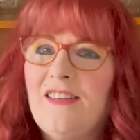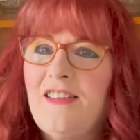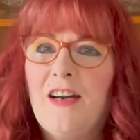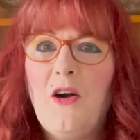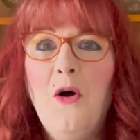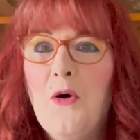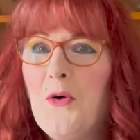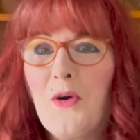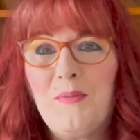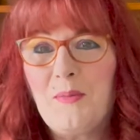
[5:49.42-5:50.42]
not a
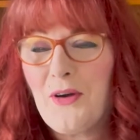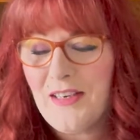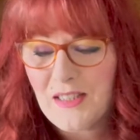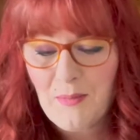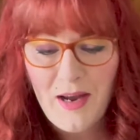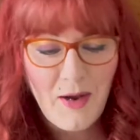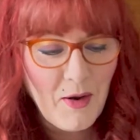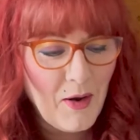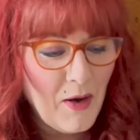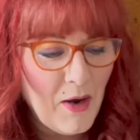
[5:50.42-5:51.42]
horrible price to pay.
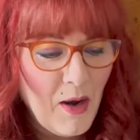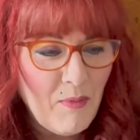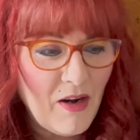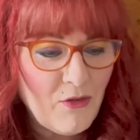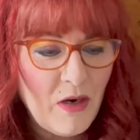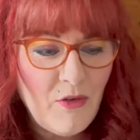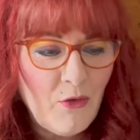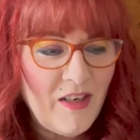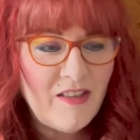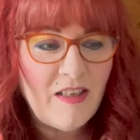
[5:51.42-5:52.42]
But for whatever
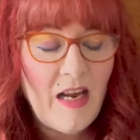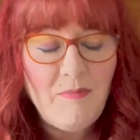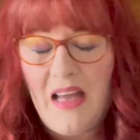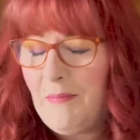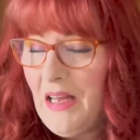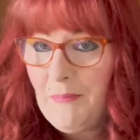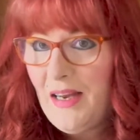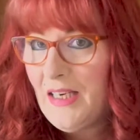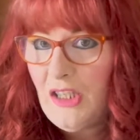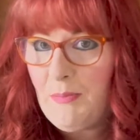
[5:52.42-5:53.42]
reason that day, I'm not
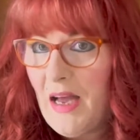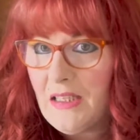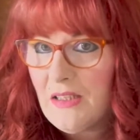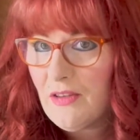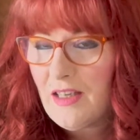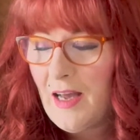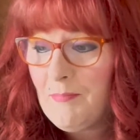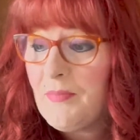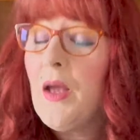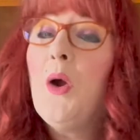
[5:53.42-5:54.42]
paying 2 pounds for that.
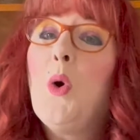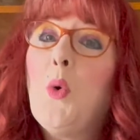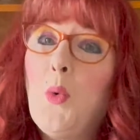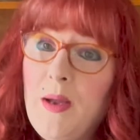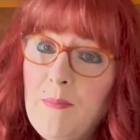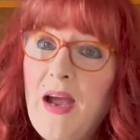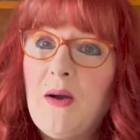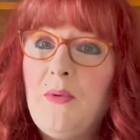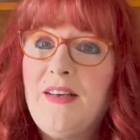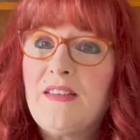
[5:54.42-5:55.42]
Went back
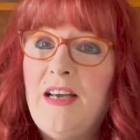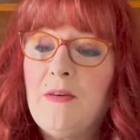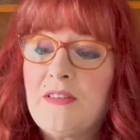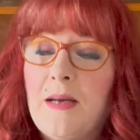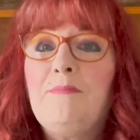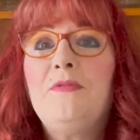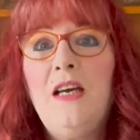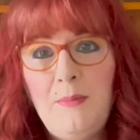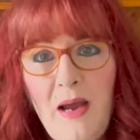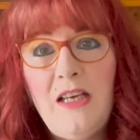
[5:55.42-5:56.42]
weeks later, was like,
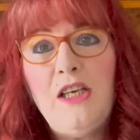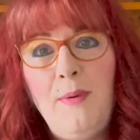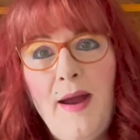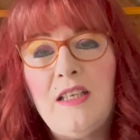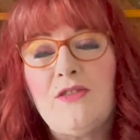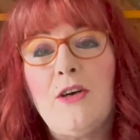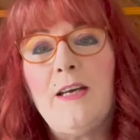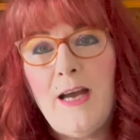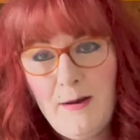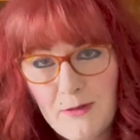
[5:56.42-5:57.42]
gotta pay 2 pounds for it.
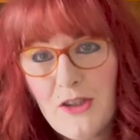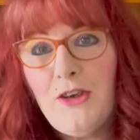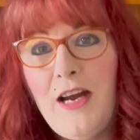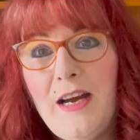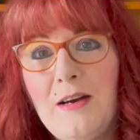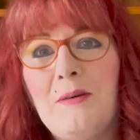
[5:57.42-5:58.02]
Yep, sure am.